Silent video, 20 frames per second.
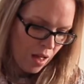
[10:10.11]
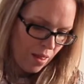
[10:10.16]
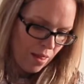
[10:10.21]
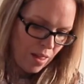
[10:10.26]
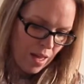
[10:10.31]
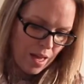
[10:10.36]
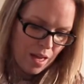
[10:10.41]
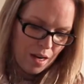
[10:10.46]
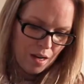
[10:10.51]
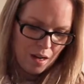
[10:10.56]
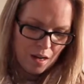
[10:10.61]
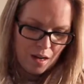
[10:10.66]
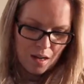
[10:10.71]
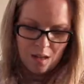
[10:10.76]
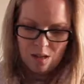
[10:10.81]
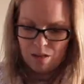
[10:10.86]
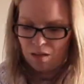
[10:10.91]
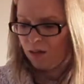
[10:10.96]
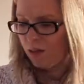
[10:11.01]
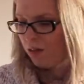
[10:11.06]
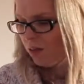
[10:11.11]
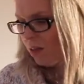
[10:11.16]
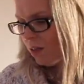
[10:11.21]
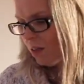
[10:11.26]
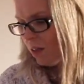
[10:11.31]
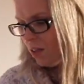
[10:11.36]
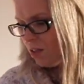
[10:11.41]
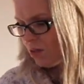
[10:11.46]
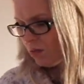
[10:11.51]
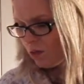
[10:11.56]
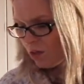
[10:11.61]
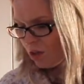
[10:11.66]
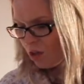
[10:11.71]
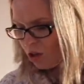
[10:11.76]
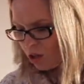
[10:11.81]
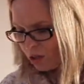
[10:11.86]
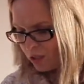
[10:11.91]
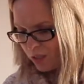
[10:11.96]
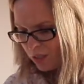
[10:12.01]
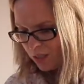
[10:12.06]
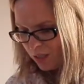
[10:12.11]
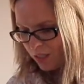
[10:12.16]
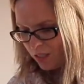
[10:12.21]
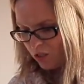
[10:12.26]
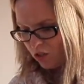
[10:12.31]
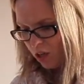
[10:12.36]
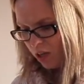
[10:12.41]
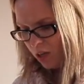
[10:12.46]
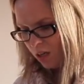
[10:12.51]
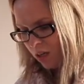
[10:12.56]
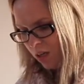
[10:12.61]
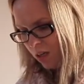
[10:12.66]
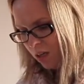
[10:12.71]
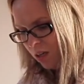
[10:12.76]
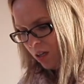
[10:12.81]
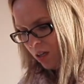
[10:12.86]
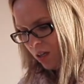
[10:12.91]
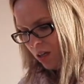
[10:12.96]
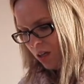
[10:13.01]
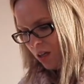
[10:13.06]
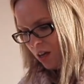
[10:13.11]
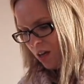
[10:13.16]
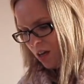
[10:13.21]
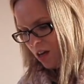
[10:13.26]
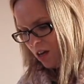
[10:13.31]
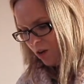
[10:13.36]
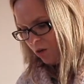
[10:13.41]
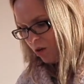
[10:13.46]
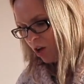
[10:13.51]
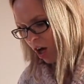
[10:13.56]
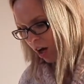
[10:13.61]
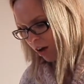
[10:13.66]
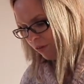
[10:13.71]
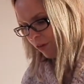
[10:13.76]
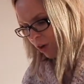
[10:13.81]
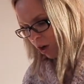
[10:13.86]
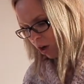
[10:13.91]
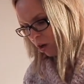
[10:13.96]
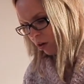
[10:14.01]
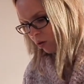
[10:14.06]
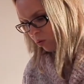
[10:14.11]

then you're constantly trying to, cover